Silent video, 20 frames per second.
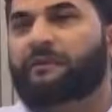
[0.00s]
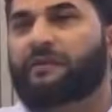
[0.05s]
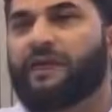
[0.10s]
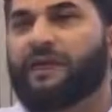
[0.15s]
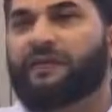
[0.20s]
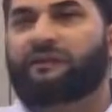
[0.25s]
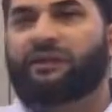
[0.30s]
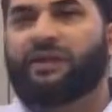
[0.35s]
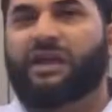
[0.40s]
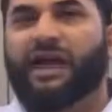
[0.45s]

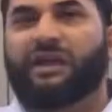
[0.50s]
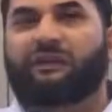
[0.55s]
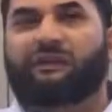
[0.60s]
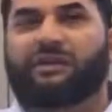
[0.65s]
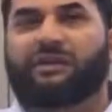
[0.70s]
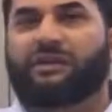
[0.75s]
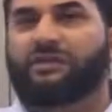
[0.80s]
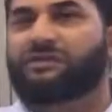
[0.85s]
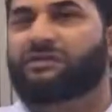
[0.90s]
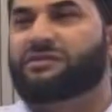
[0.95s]
Then we have
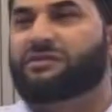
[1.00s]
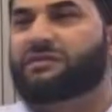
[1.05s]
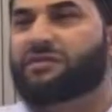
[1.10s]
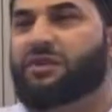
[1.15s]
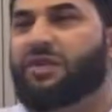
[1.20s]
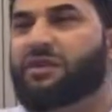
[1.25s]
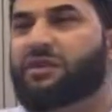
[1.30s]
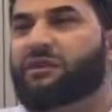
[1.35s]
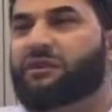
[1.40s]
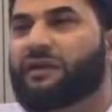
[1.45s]
other
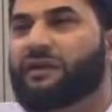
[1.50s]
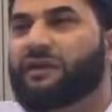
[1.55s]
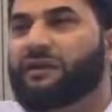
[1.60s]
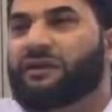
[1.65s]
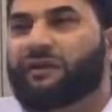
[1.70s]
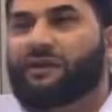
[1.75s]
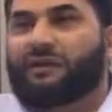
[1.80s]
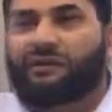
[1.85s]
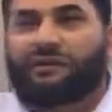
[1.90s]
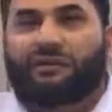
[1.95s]

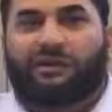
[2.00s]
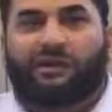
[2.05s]
conquerors